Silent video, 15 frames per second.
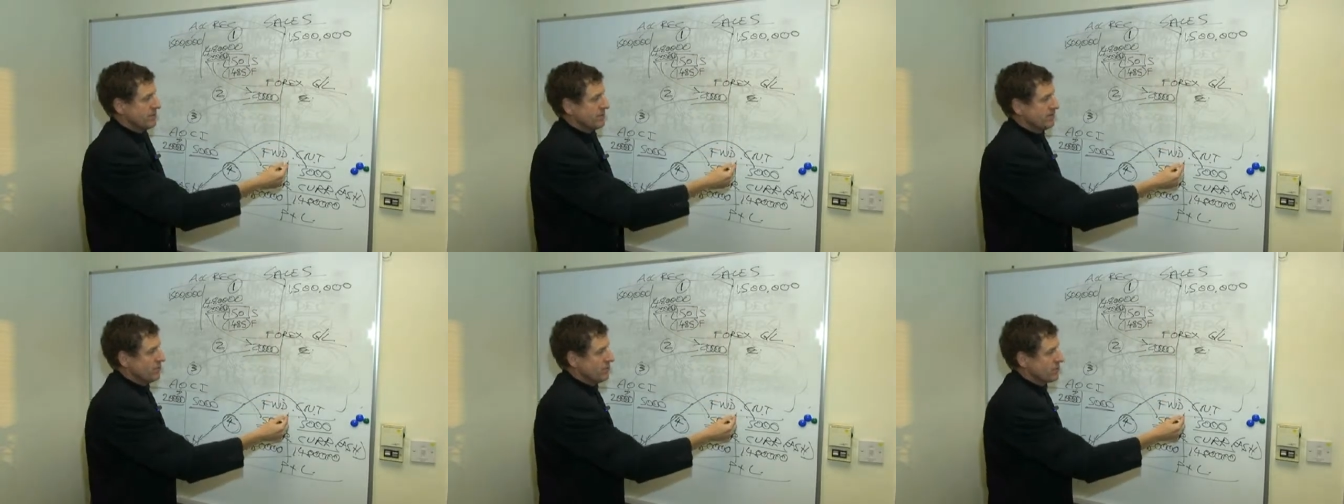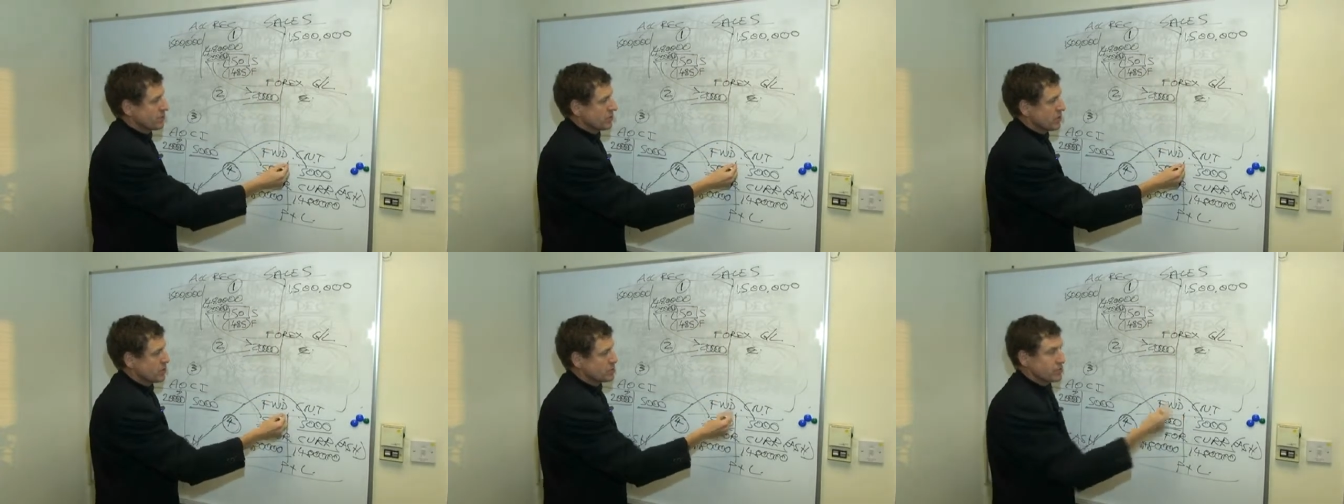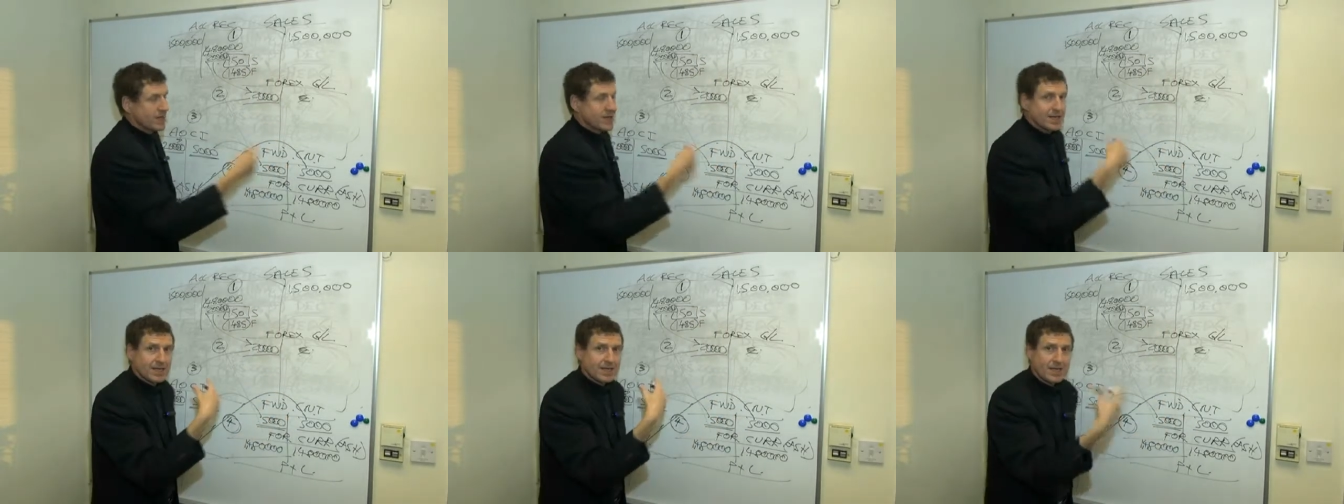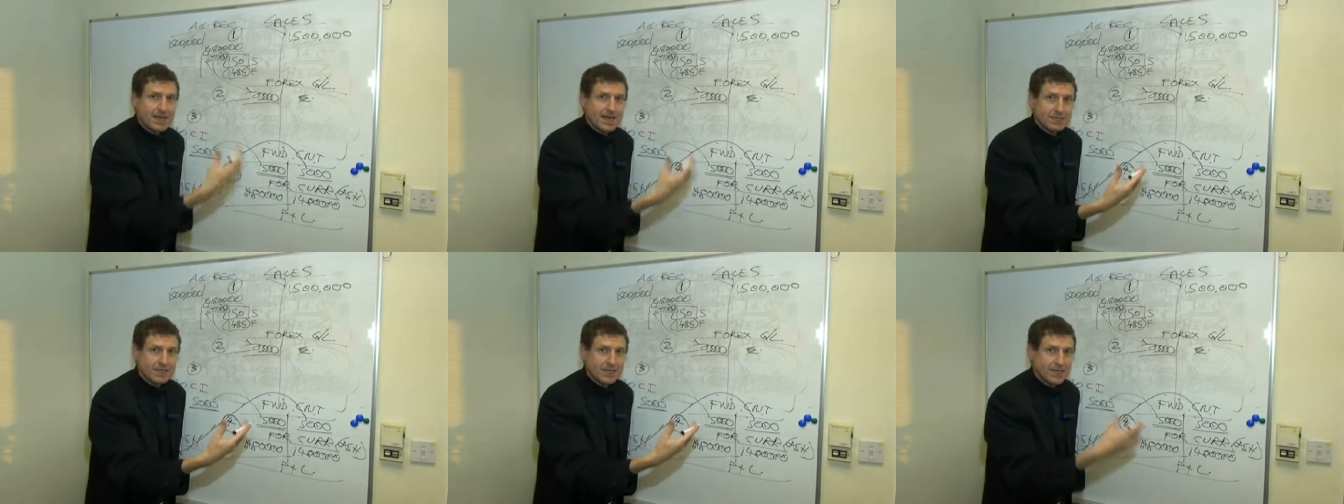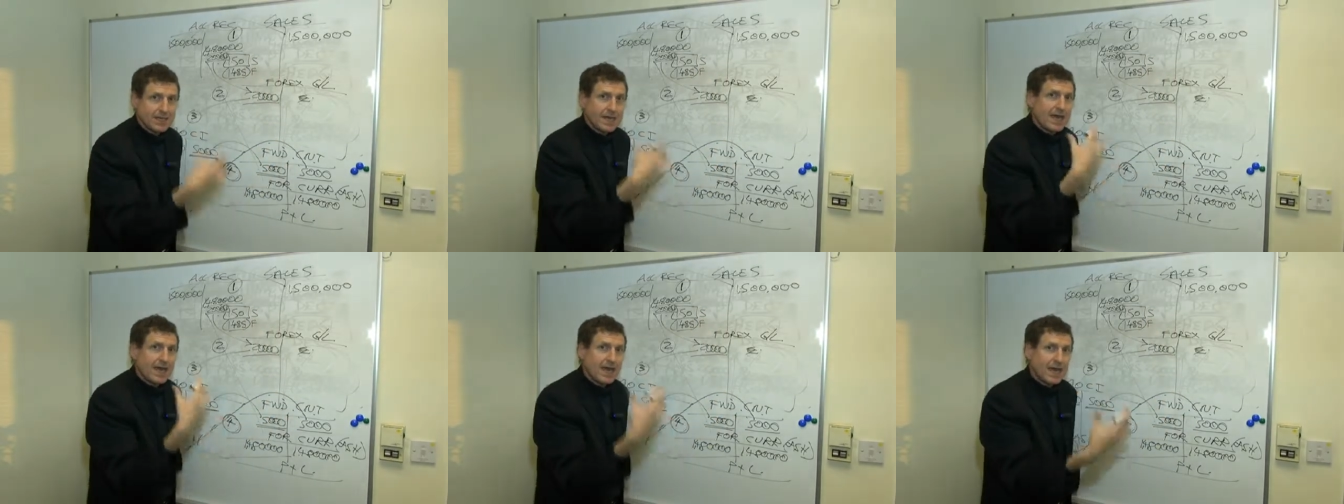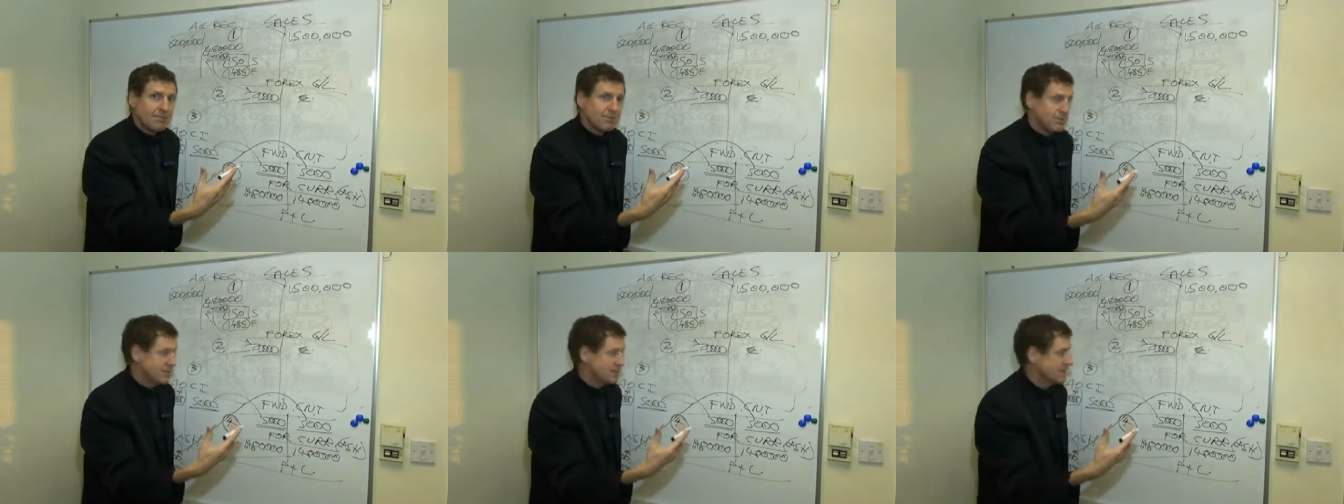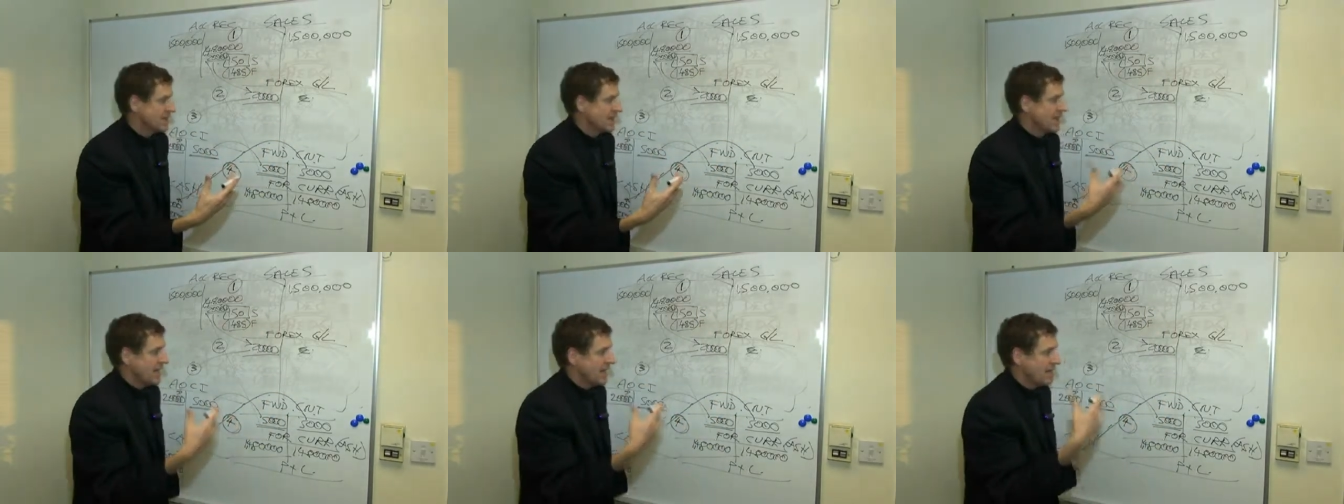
The forward contract accounting happens